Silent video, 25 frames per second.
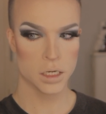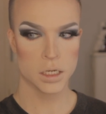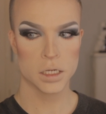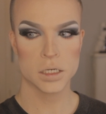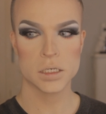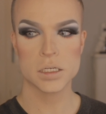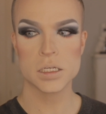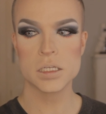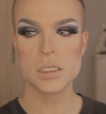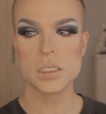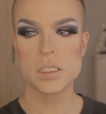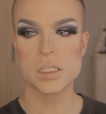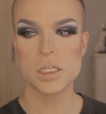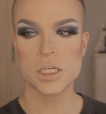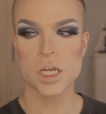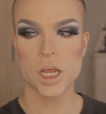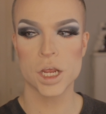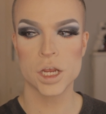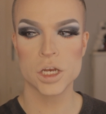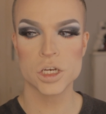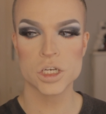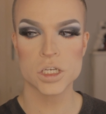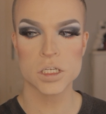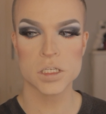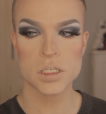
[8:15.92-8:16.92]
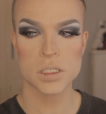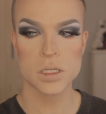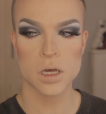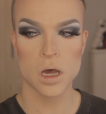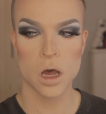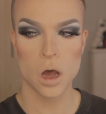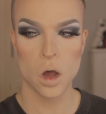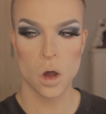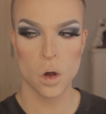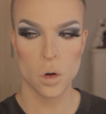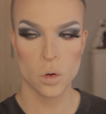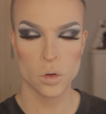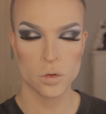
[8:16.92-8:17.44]
This changes the
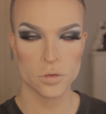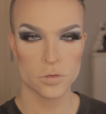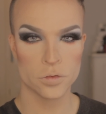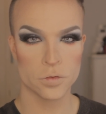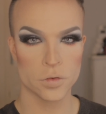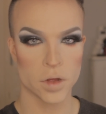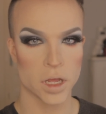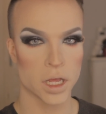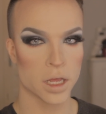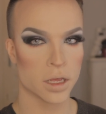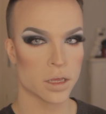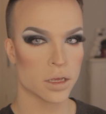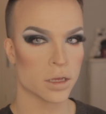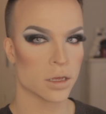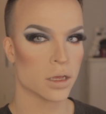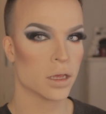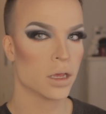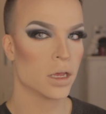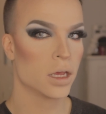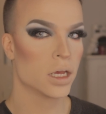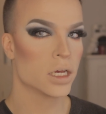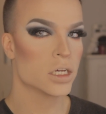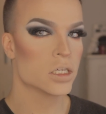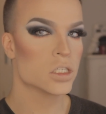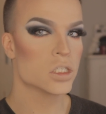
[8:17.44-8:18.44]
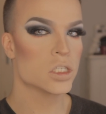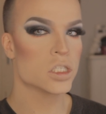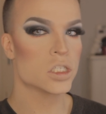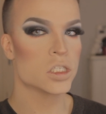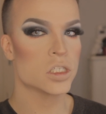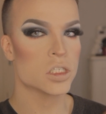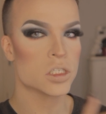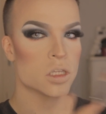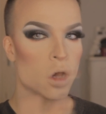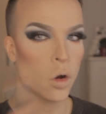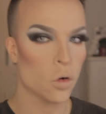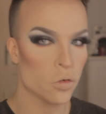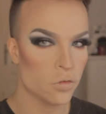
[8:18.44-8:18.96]
whole thing
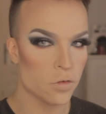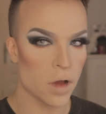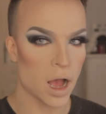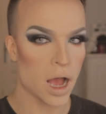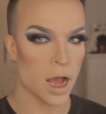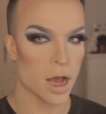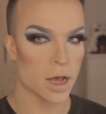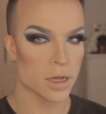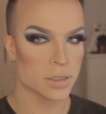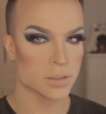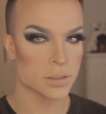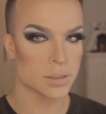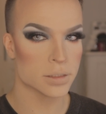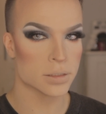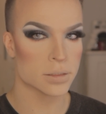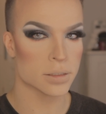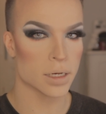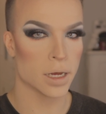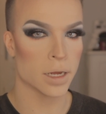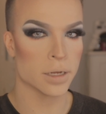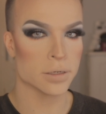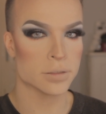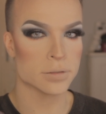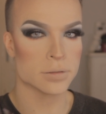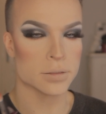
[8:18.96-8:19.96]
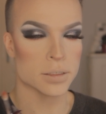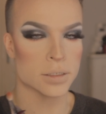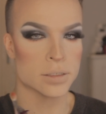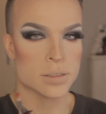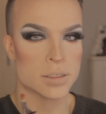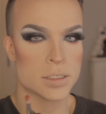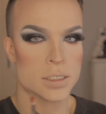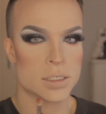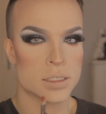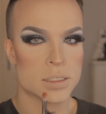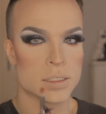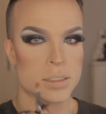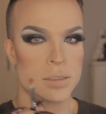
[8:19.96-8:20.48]
so fast, and it's
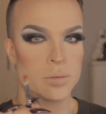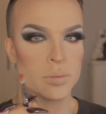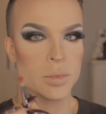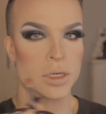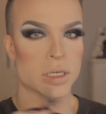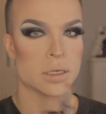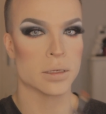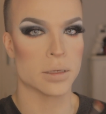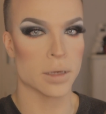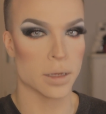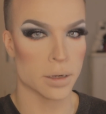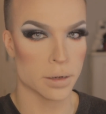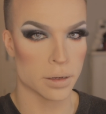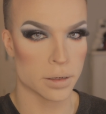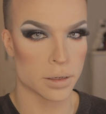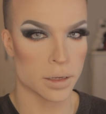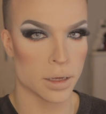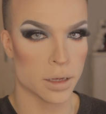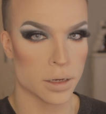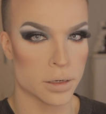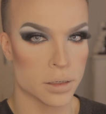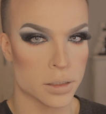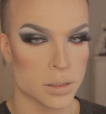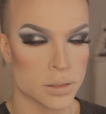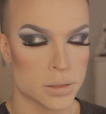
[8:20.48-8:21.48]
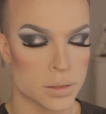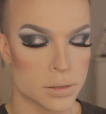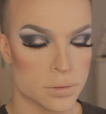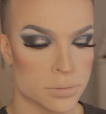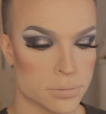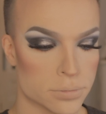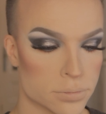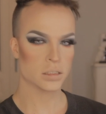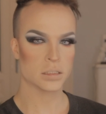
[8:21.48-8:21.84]
just the beginning, hennies.